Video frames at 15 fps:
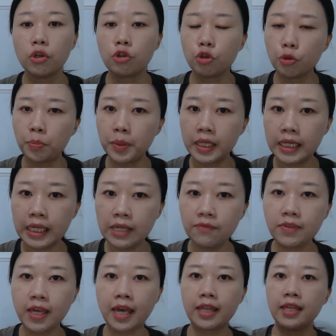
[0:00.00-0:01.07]
You
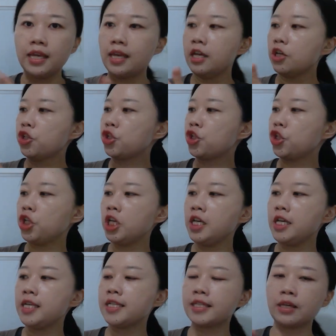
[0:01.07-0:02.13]
believe that
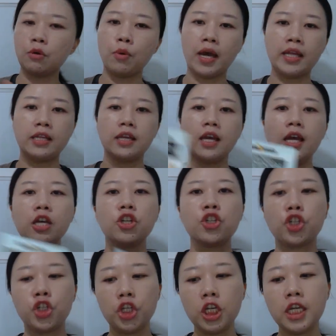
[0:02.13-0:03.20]
she is the one.
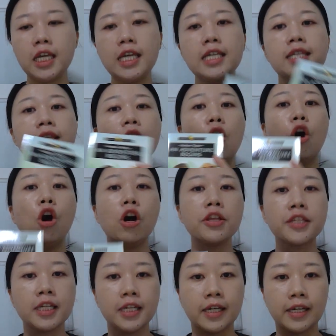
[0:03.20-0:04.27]
She is the
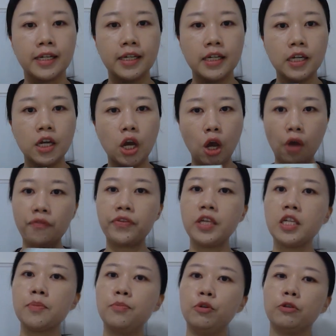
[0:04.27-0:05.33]
author of
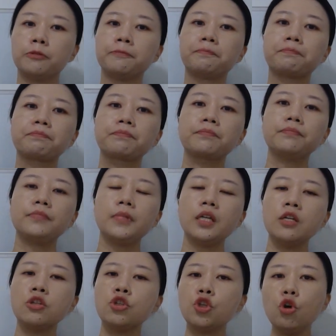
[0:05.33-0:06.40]
this book.
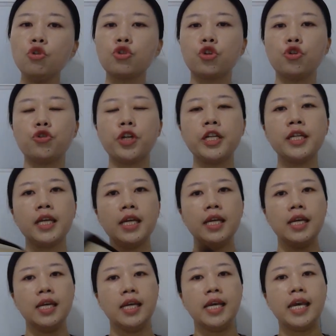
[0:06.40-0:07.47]
So, children,
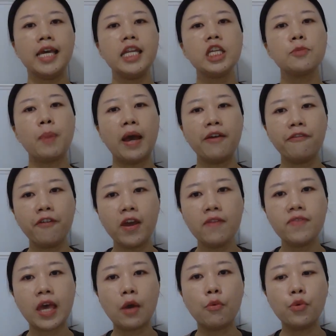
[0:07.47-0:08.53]
it is by
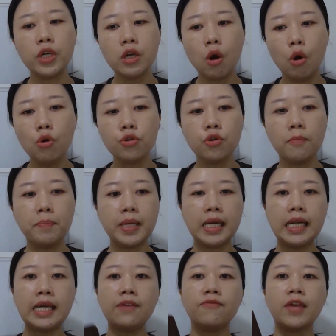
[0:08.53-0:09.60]
faith that we also
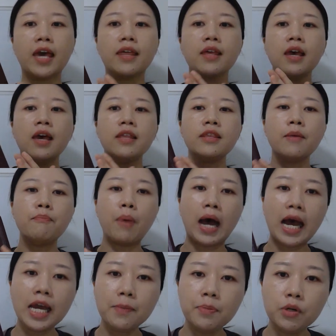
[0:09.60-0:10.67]
believe that the
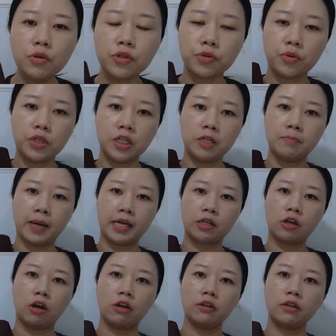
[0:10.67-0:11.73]
Bible is written by
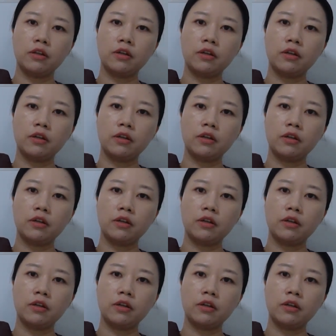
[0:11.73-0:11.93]
God.